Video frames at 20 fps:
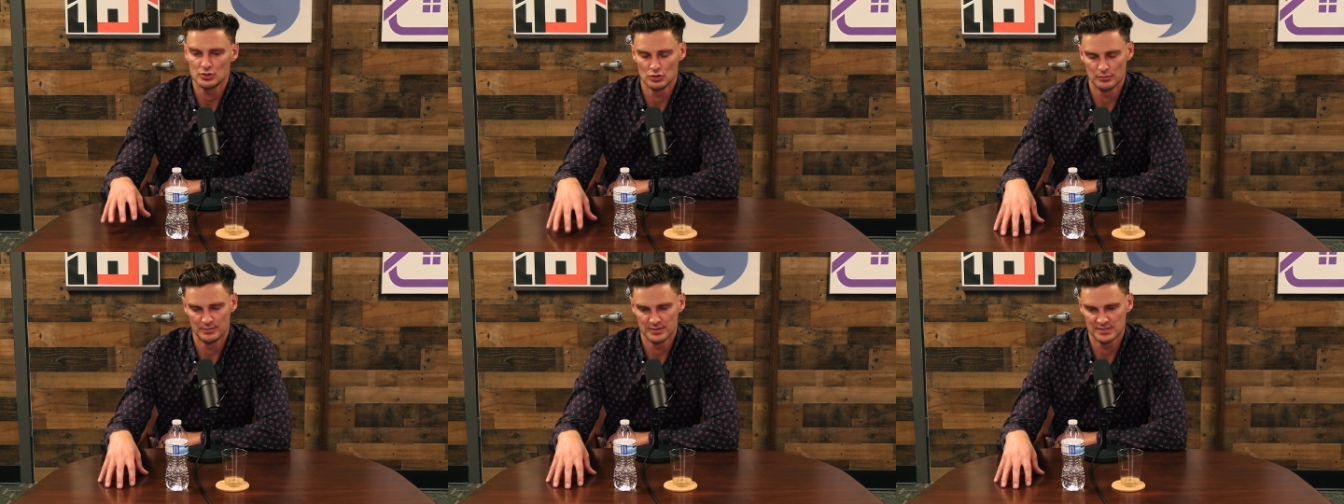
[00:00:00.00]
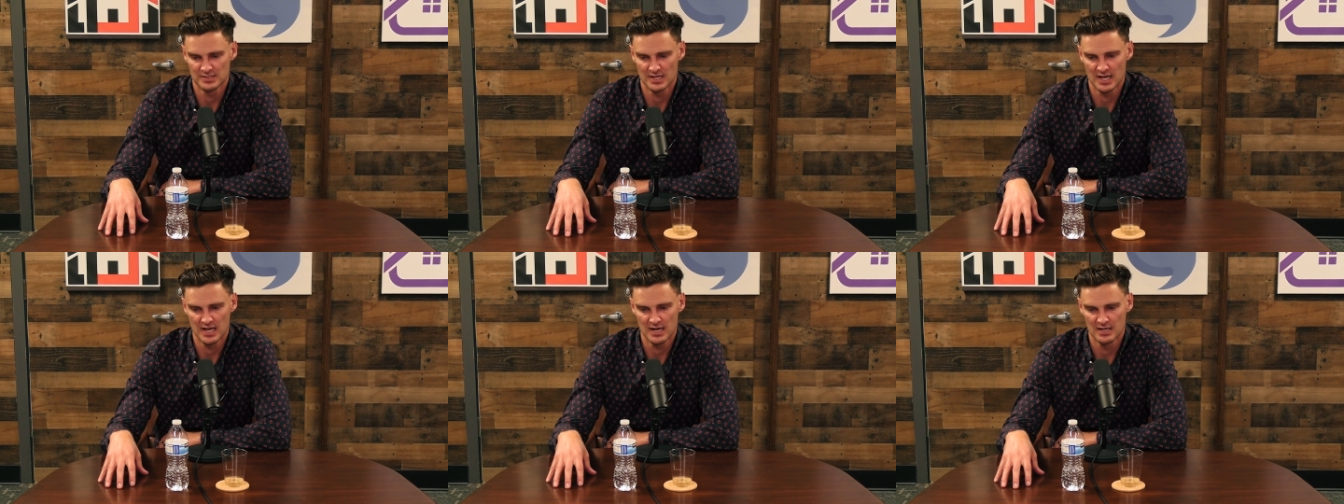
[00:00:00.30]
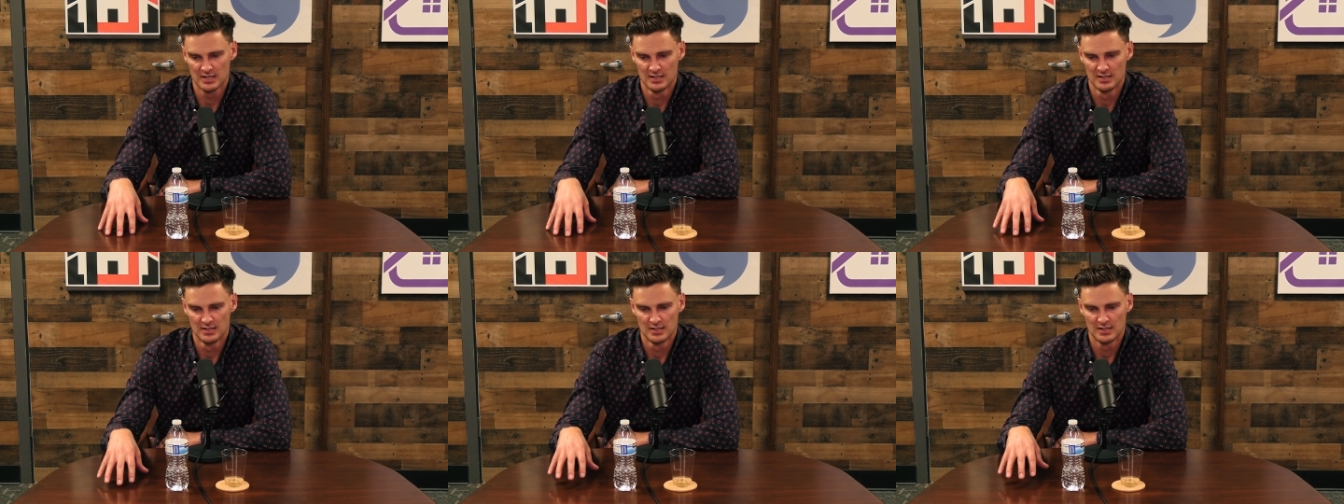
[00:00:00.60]
two
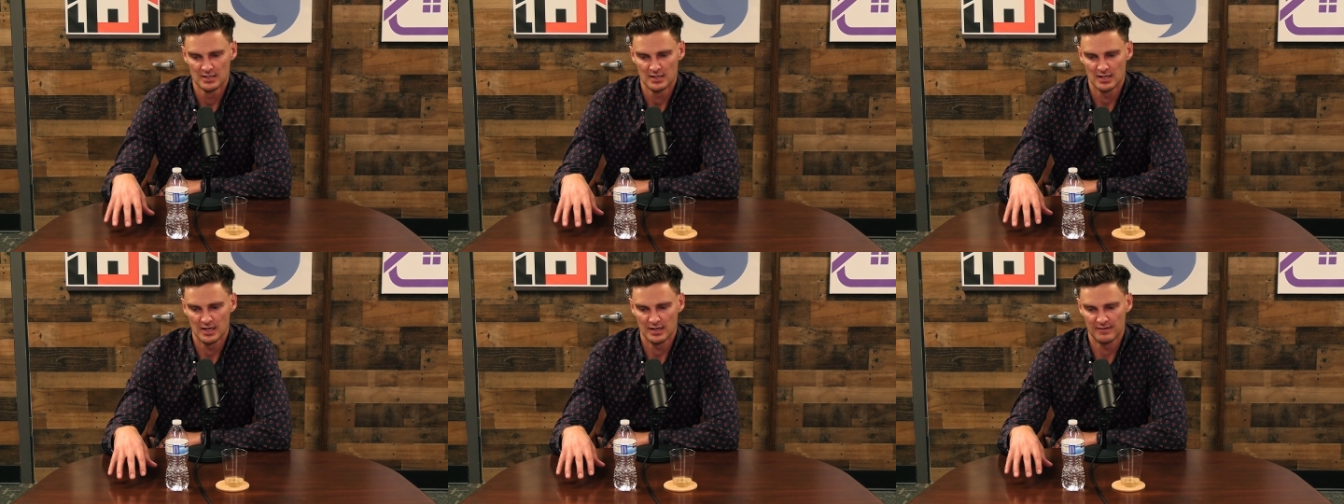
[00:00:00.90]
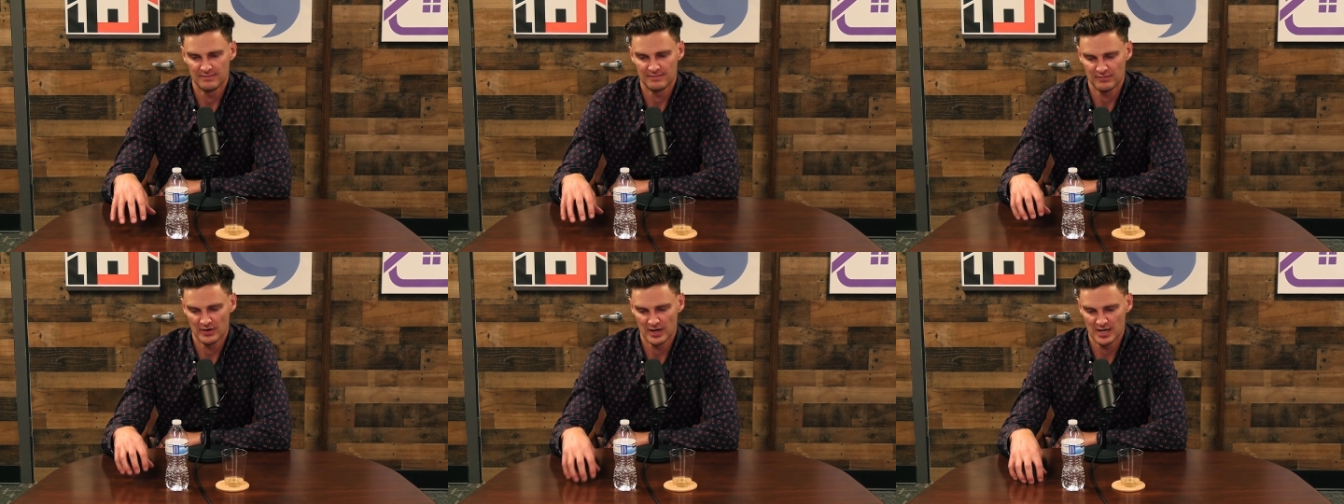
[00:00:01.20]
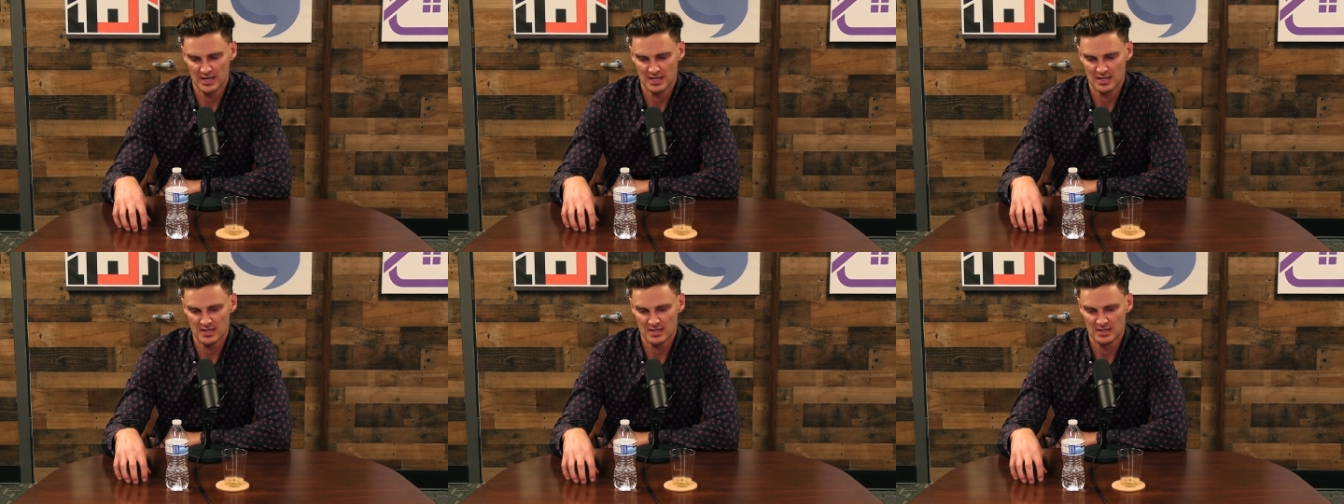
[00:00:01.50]
percent
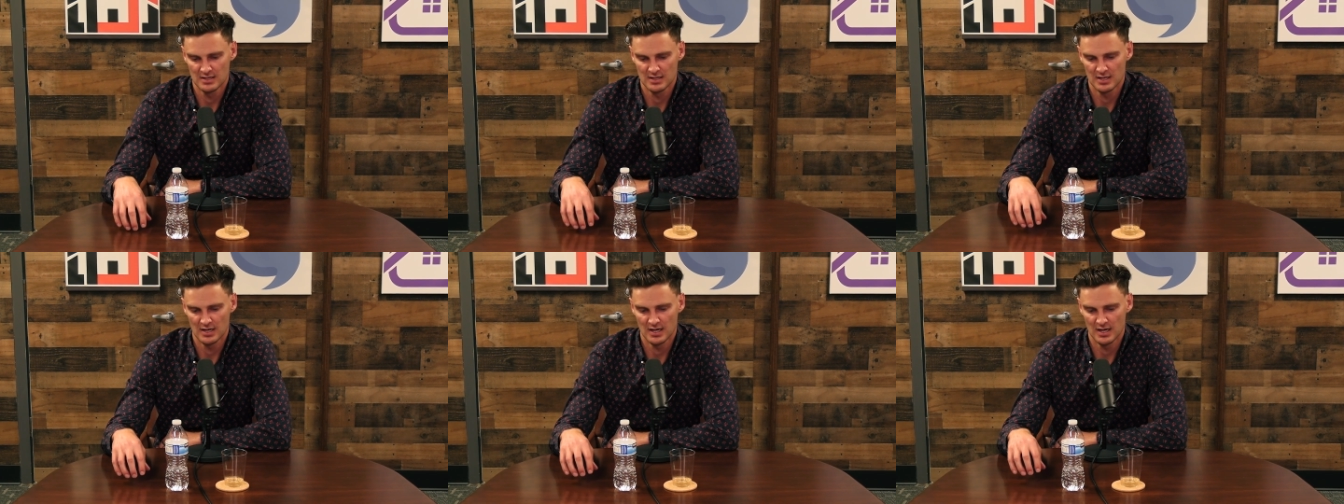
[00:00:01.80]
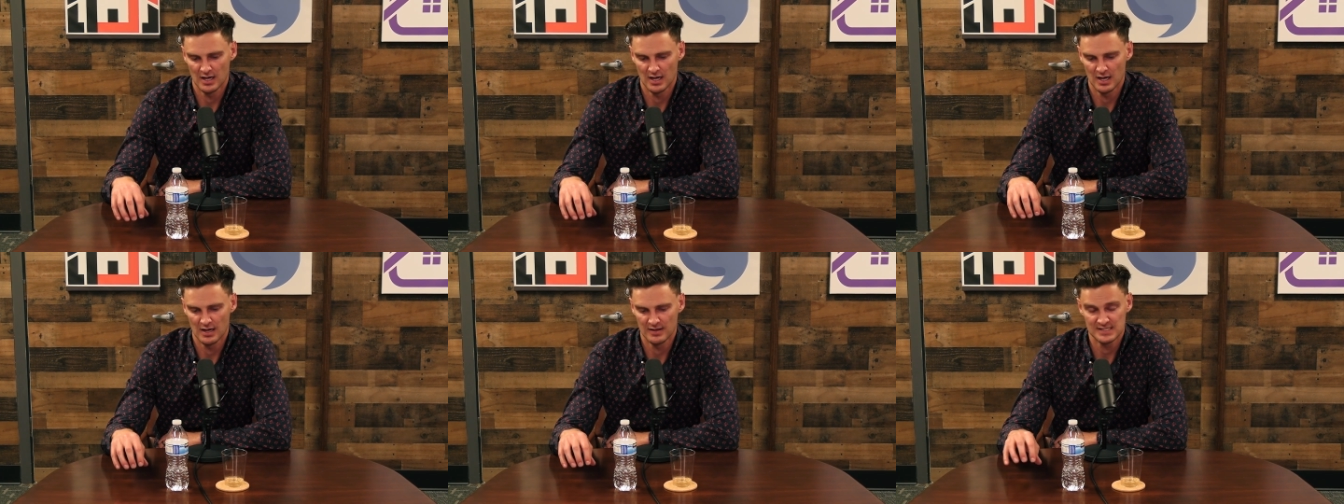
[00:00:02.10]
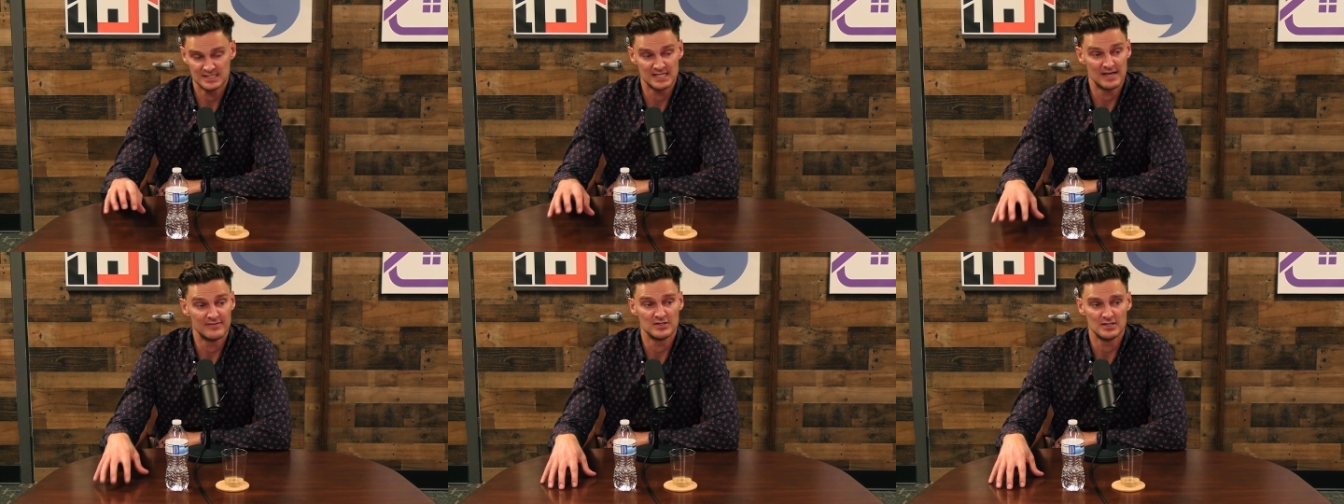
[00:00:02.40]
Freddie uh,
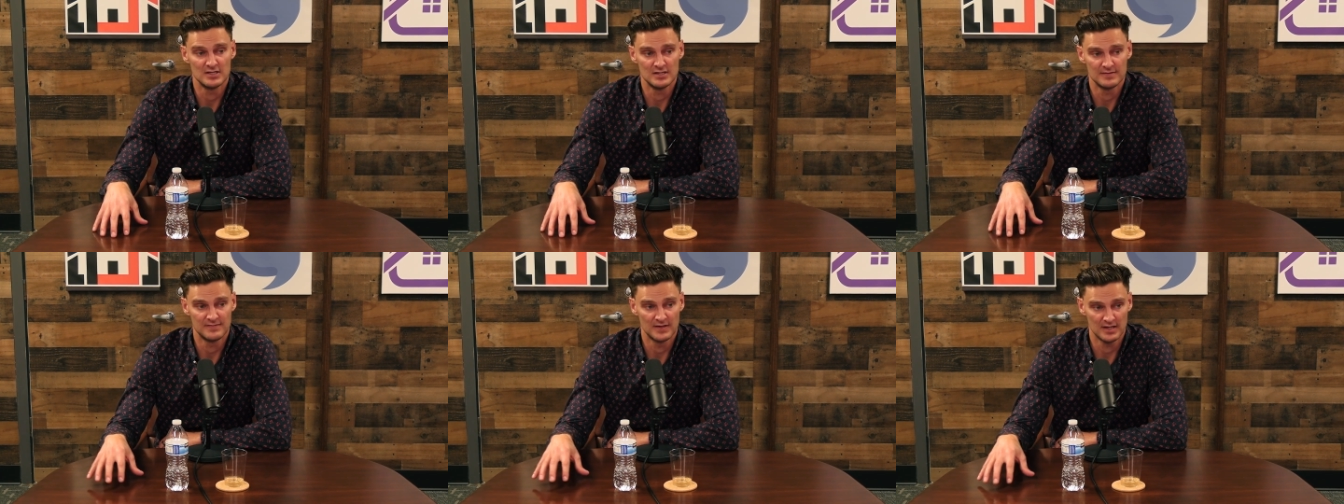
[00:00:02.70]
seven-year